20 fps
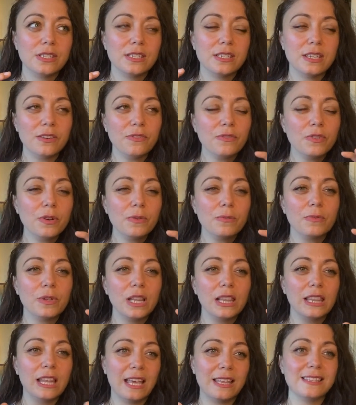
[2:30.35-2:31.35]

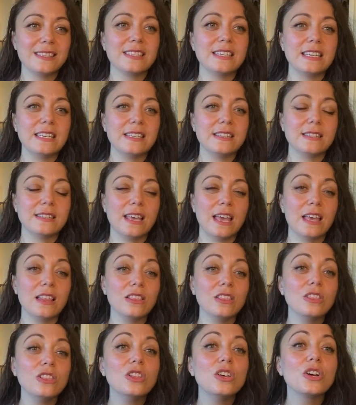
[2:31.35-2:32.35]
different lenses
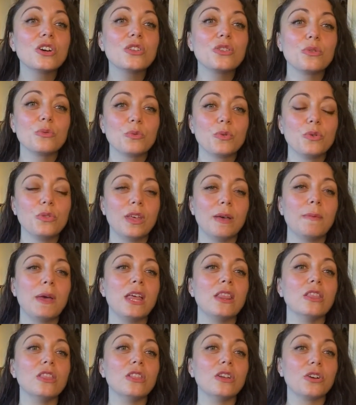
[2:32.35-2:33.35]
and look through them
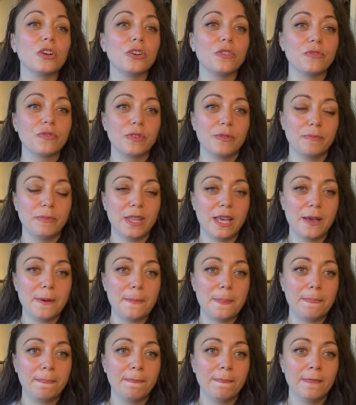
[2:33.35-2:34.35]
and learn from
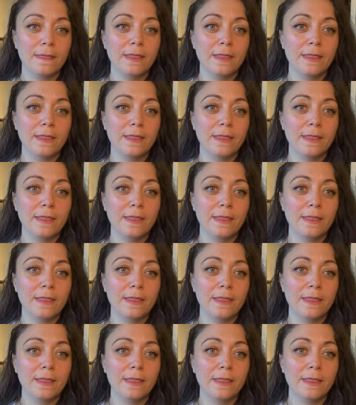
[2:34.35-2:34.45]
them.